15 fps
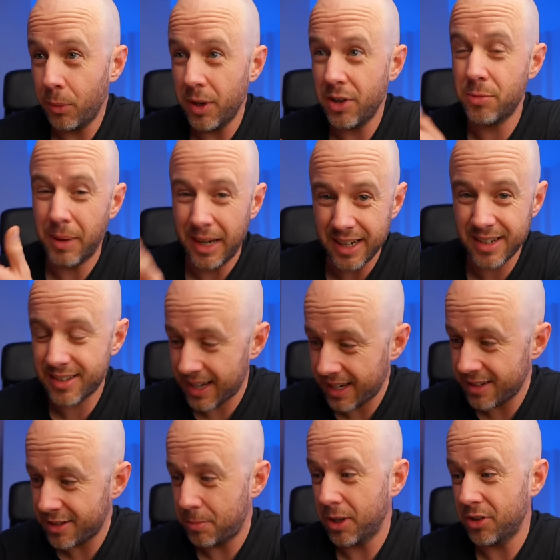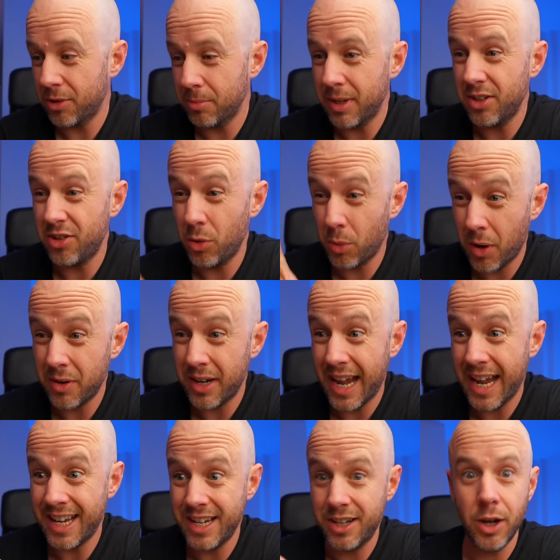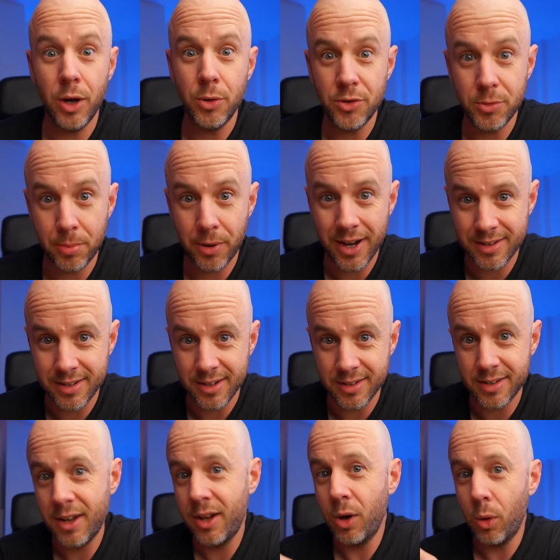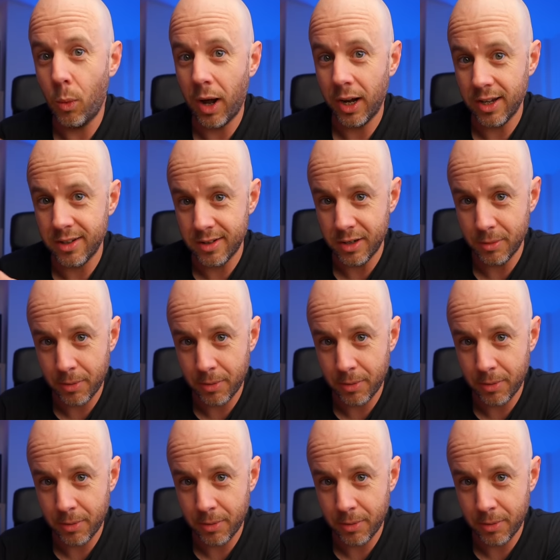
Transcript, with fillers: which makes sense because it means you won't get any ghost presses while it's in your